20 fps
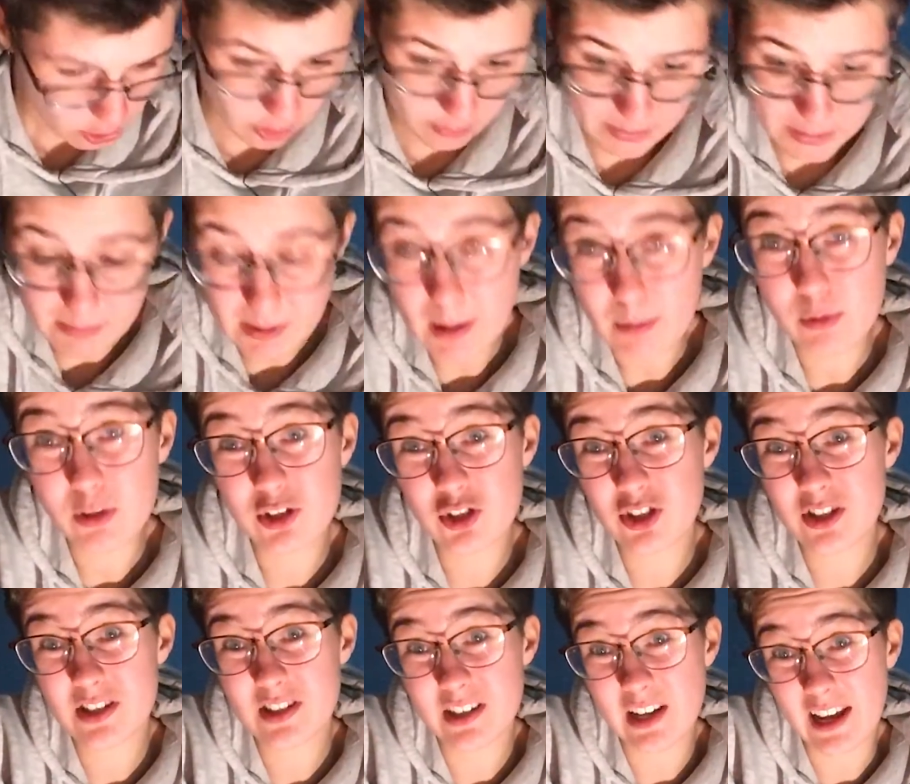Or maybe I will
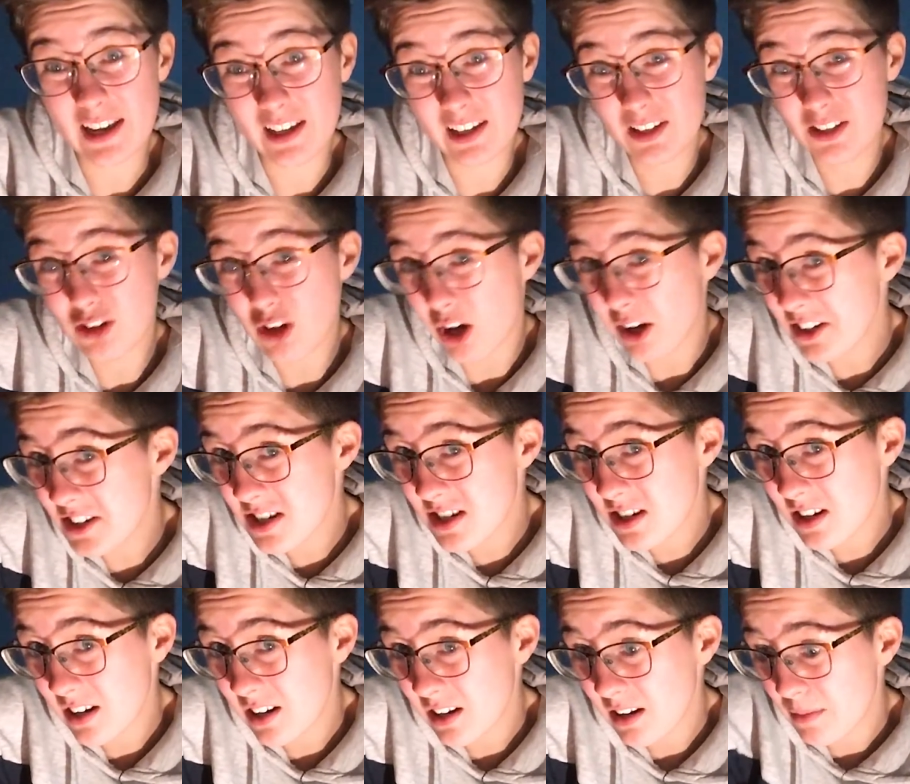just like not
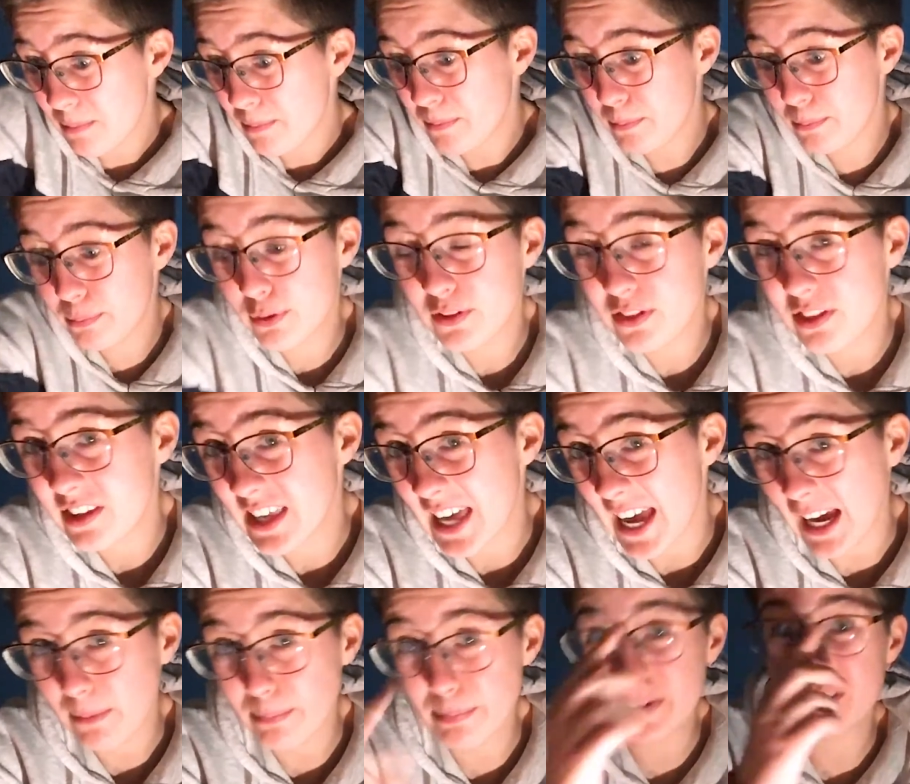put the
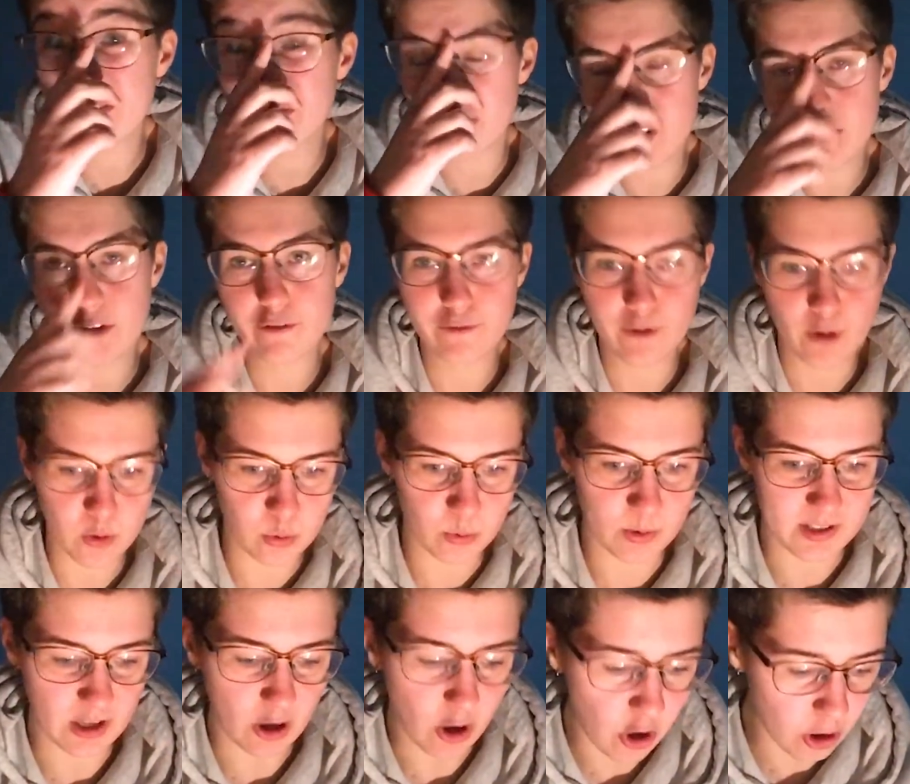egg beater in the photo
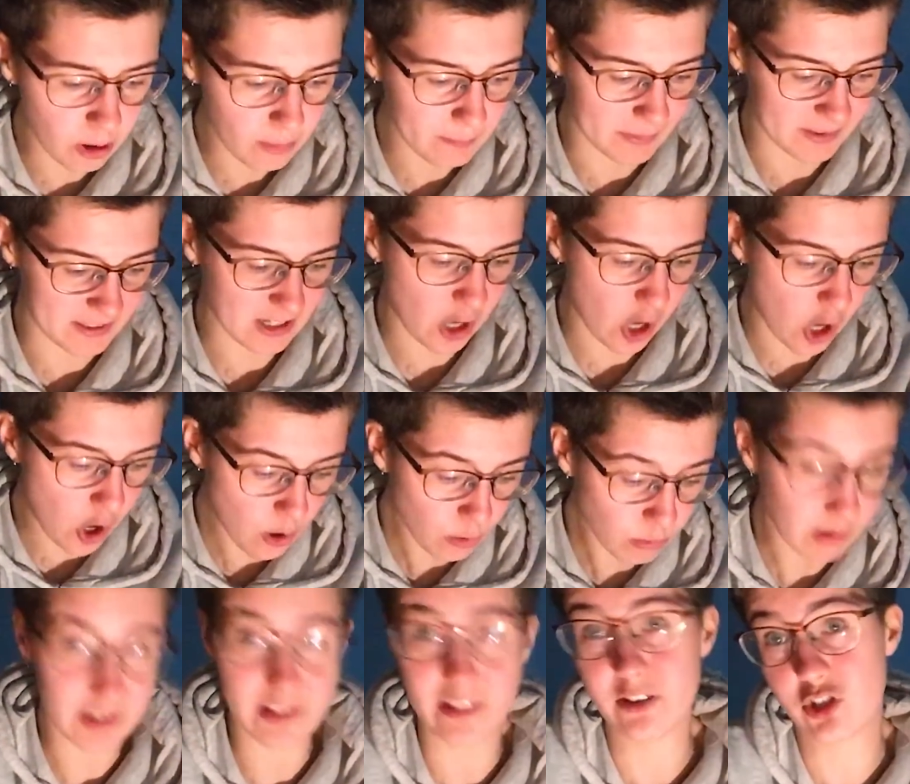at all, but
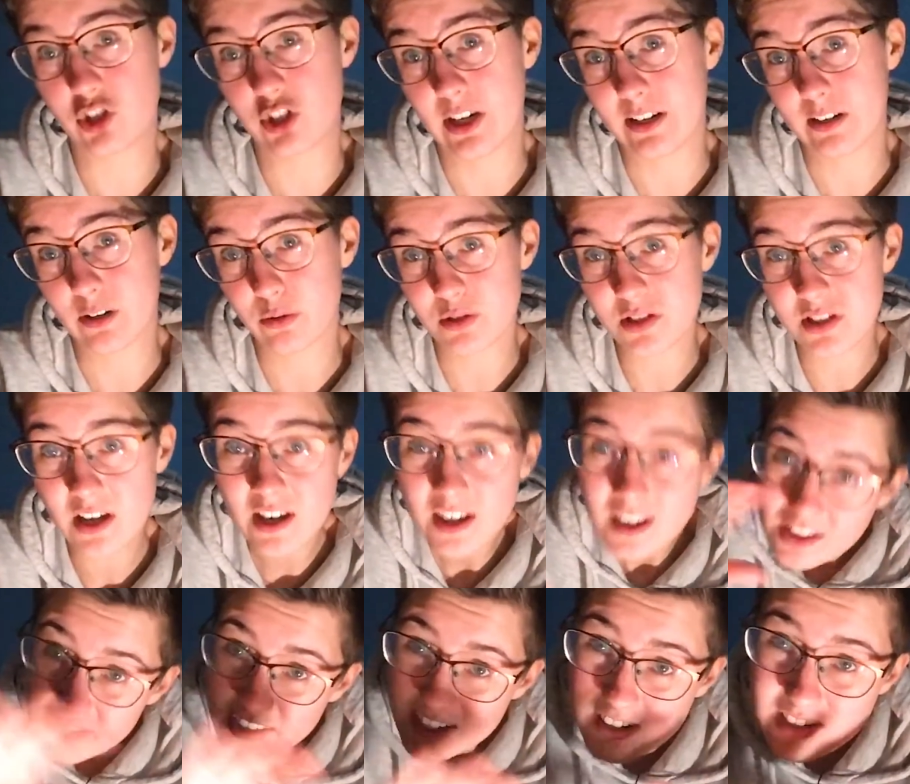only the shadows.
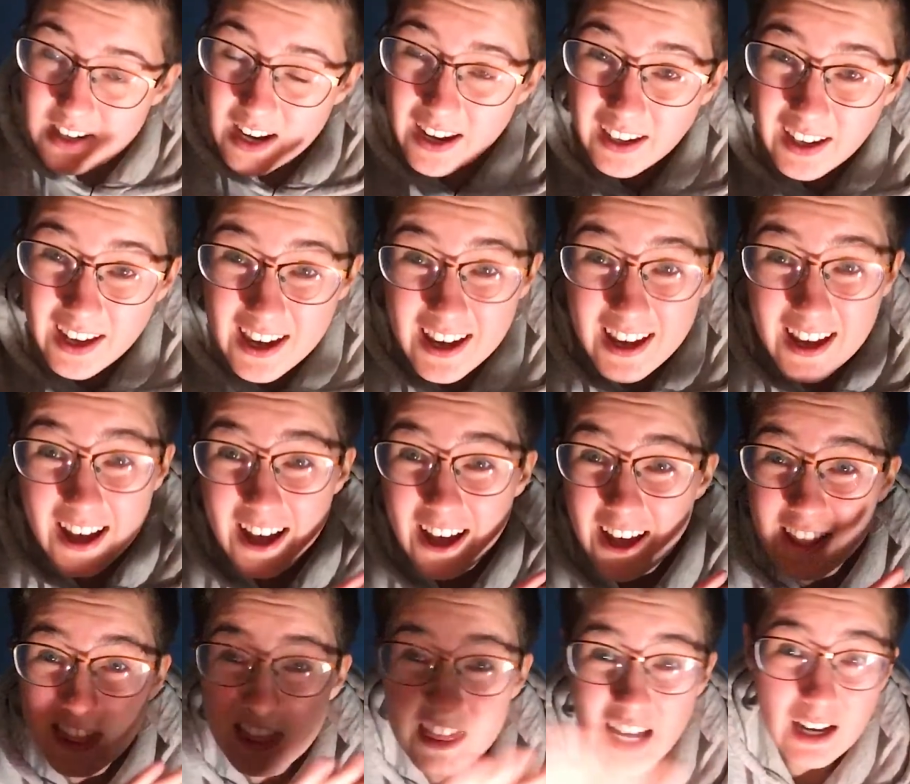There's like
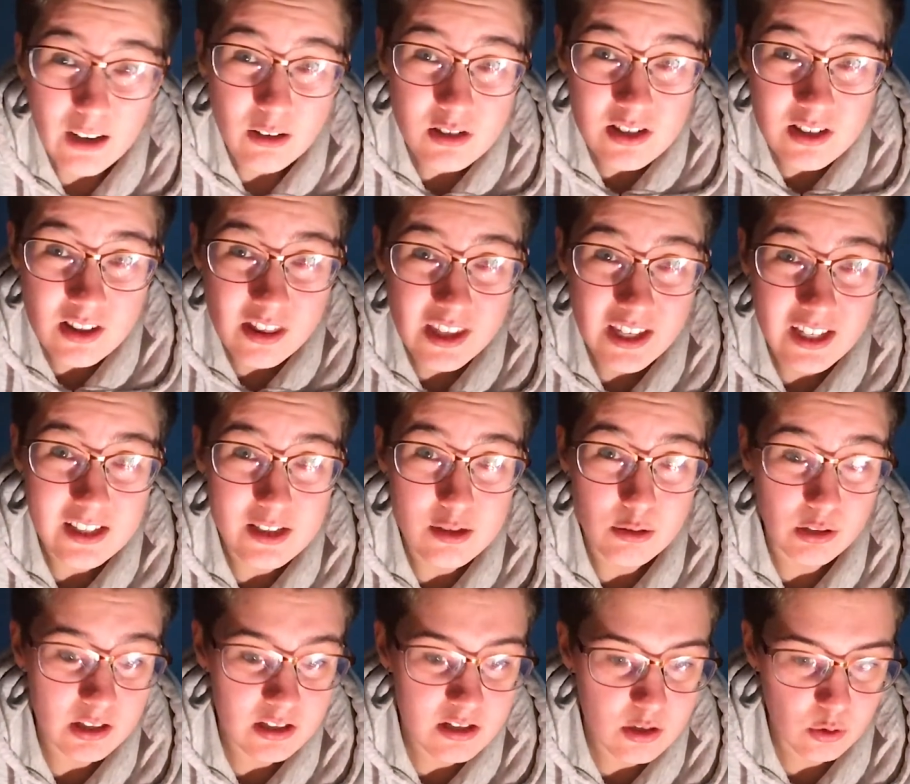1,000 things you
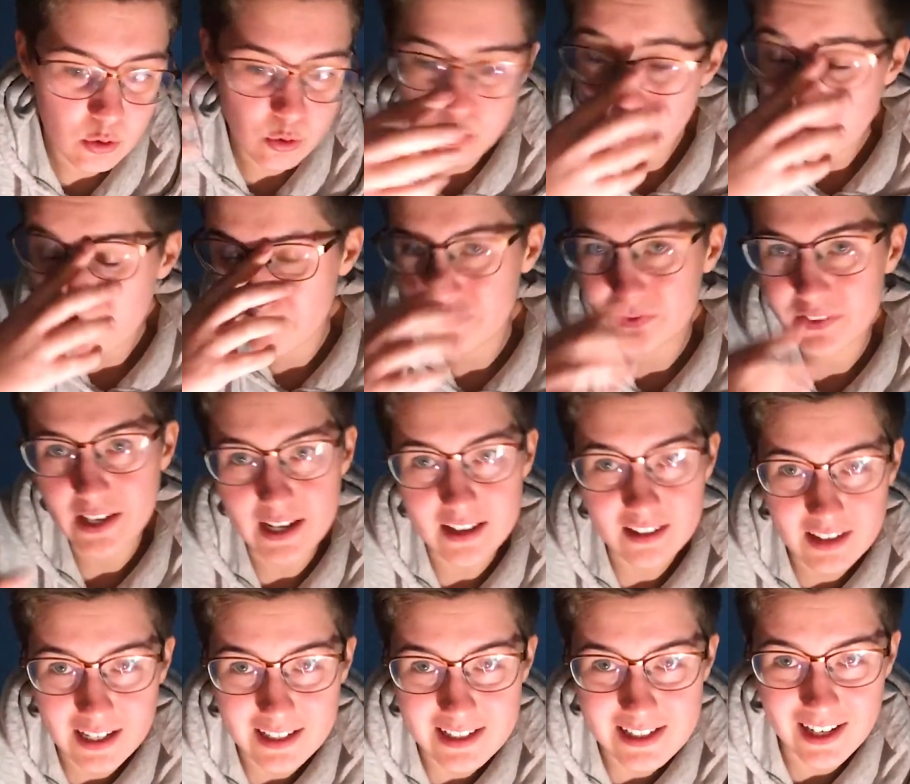can do, and
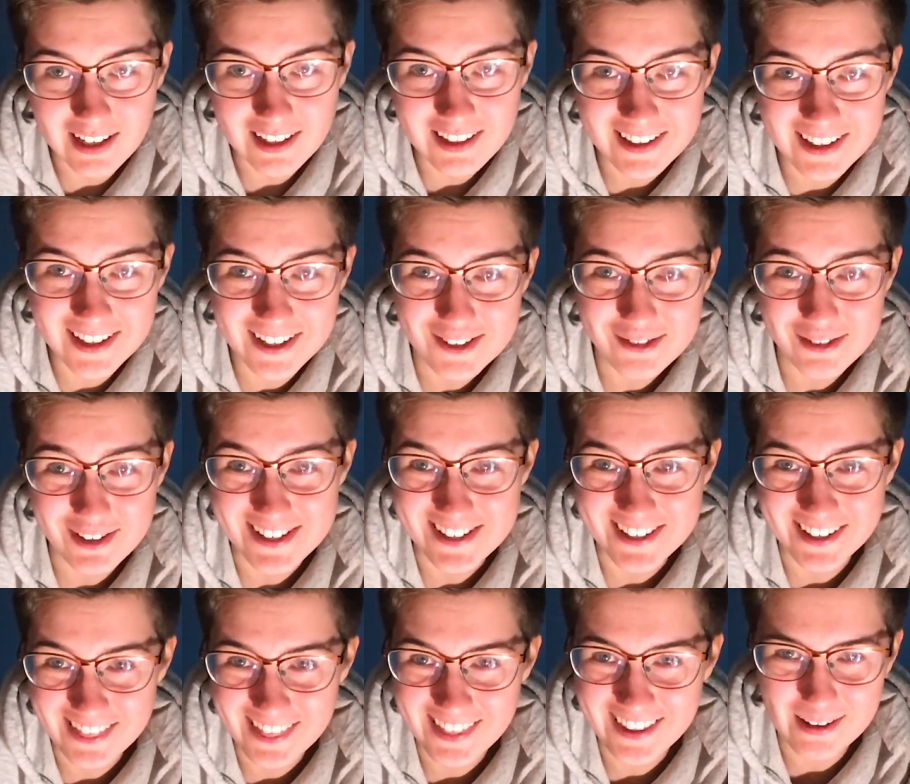that's like the
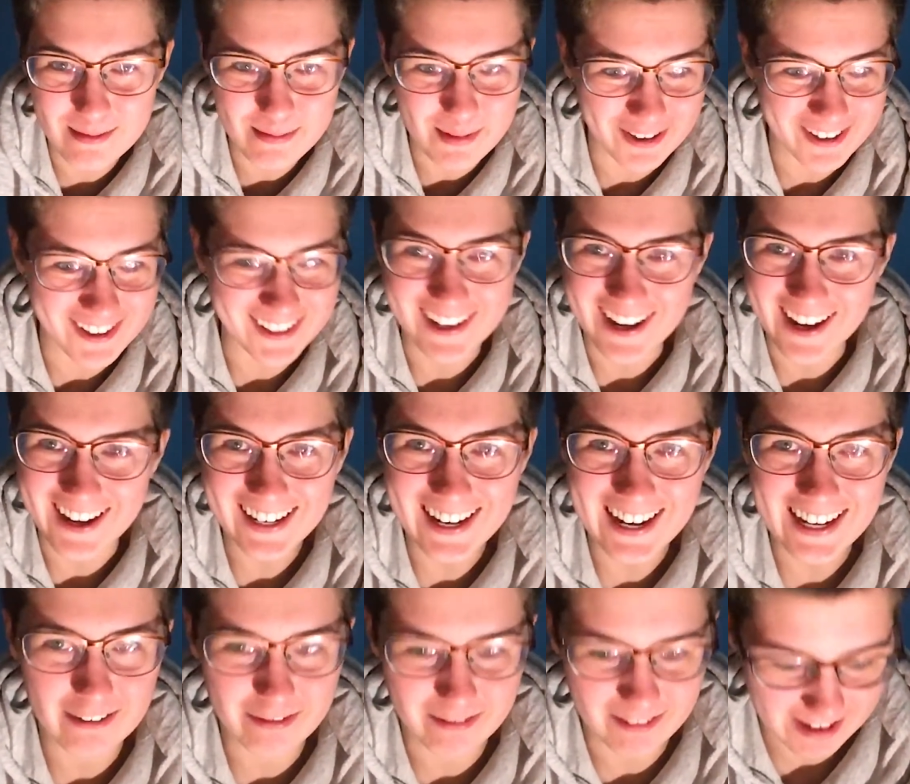interesting thing about it. I
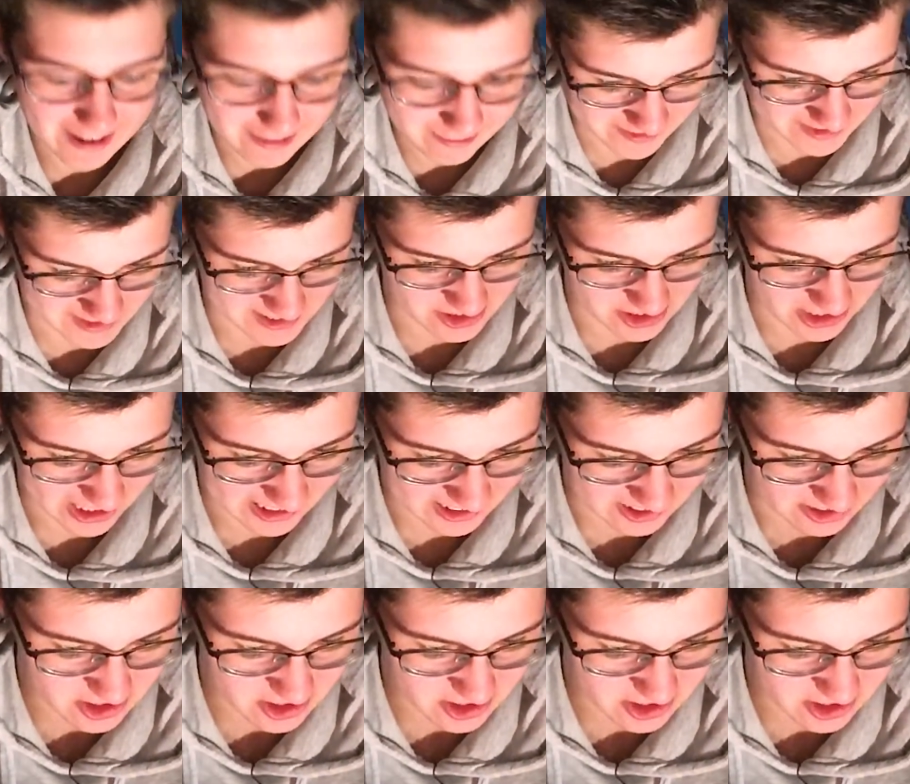kind of love this challenge.